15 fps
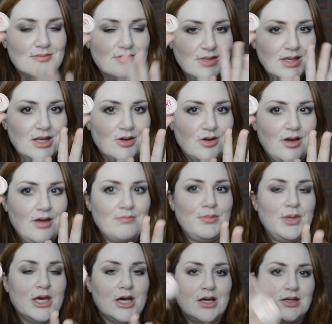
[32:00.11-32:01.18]
You know, I'm
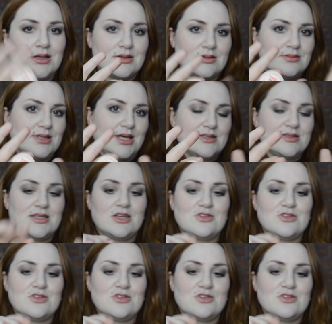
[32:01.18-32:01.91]
beyond that stage